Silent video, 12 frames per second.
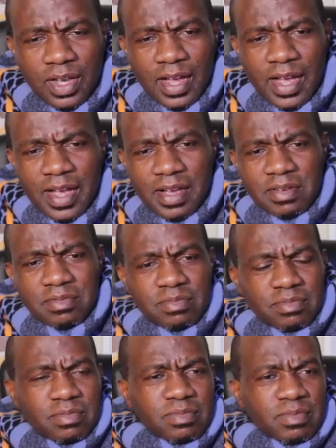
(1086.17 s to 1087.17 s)

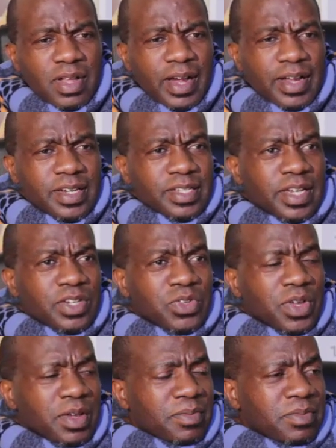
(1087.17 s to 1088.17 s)
I can say
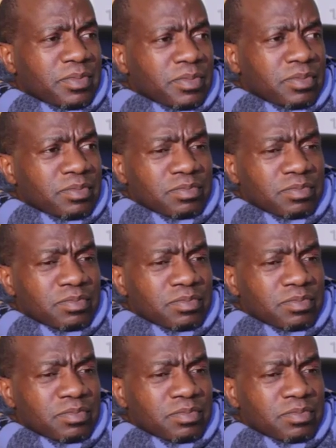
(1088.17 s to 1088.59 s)
to him,